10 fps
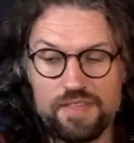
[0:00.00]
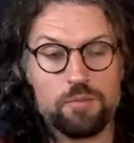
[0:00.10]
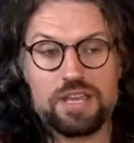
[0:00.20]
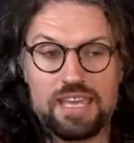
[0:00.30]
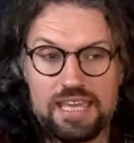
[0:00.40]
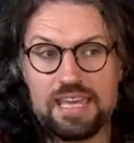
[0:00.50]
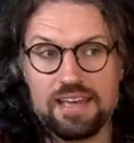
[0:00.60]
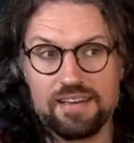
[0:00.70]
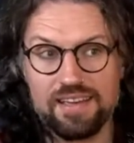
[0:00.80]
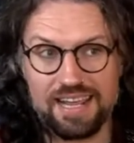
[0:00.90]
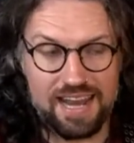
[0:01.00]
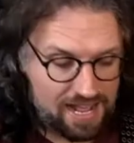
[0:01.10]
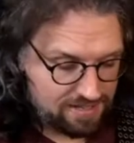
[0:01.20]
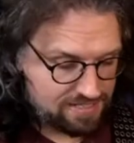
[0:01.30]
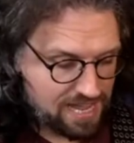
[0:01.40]
that we hear in
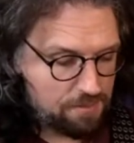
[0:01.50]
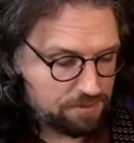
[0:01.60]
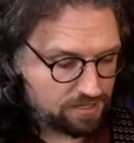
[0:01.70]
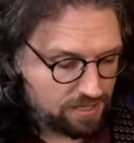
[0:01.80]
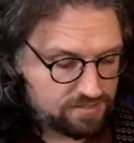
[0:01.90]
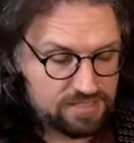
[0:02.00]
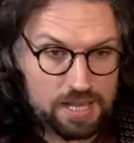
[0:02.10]
Eddie's tapping licks.